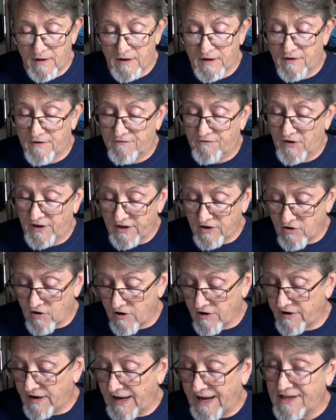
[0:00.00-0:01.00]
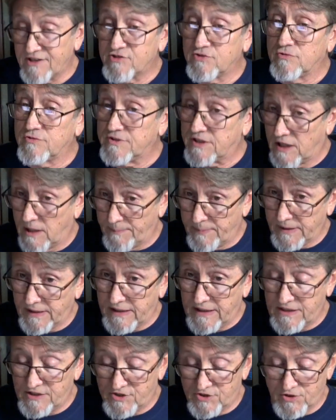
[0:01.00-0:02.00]
Funny Car Nationals up at
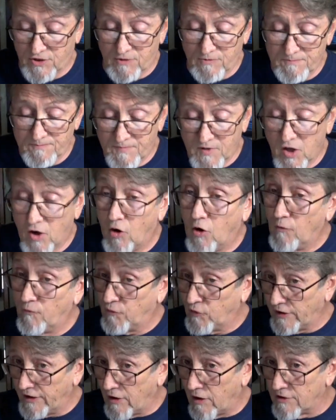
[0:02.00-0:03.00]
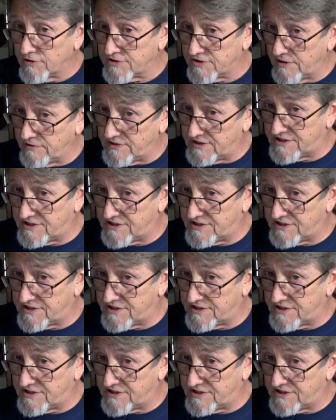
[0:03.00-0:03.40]
Keystone, hopefully also the